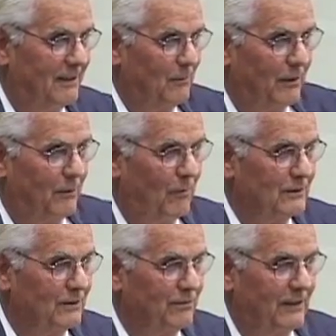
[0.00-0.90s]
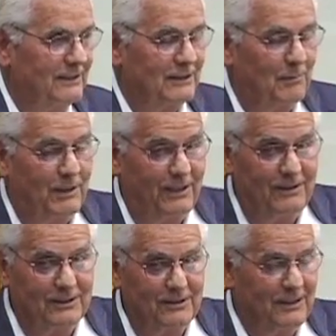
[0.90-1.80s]
And when he wants to fight somebody, he
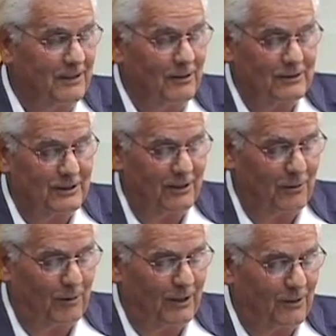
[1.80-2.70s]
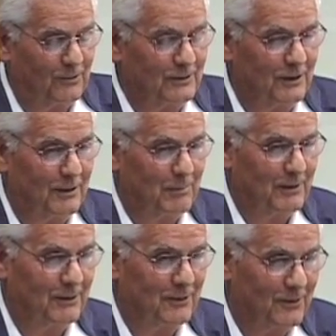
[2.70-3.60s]
doesn't. He looks the other way and holds it up,
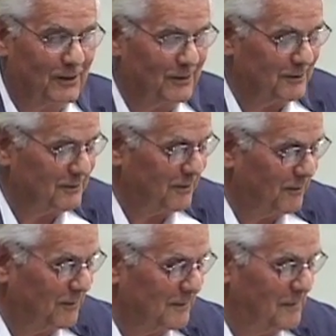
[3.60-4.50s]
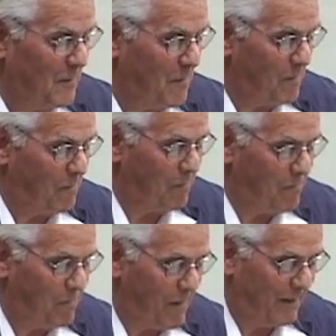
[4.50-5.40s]
and they turn into stone.
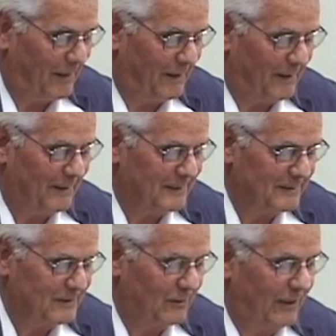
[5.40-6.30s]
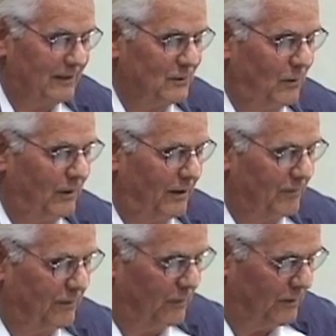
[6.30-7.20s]
Uh, so that's one
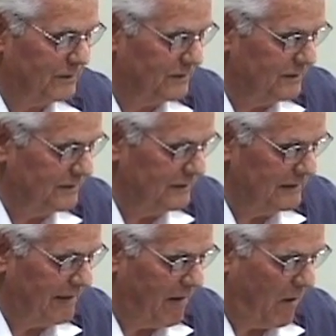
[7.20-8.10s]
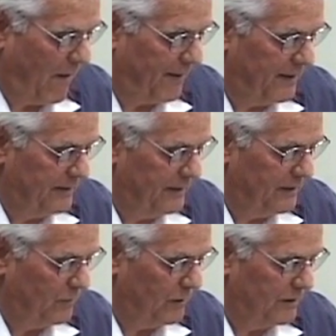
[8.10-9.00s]
influence. The
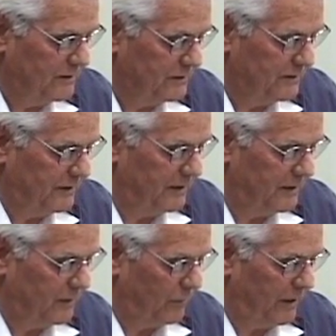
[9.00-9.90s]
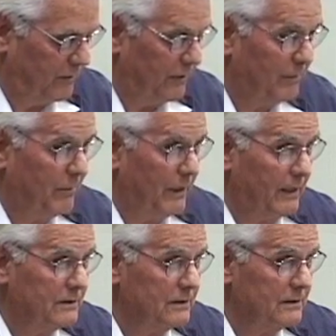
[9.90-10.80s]
other one is the uh, Requiem
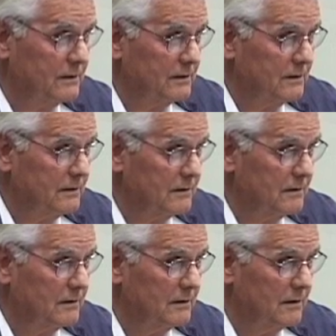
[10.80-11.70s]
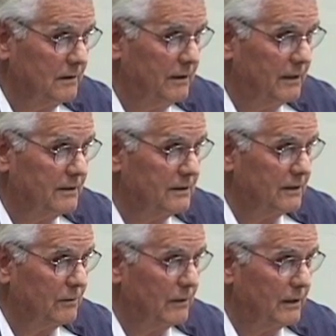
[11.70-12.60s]
Mass, Dies
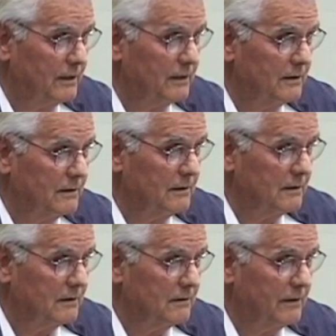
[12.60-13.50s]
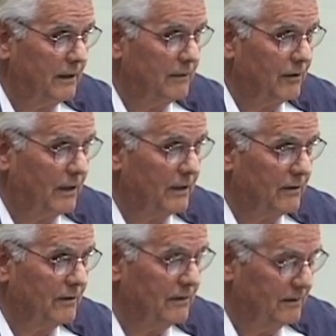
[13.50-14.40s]
Irae, Day of
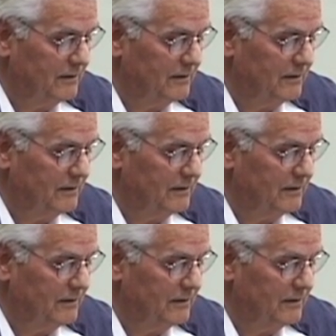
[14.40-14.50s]
Anger.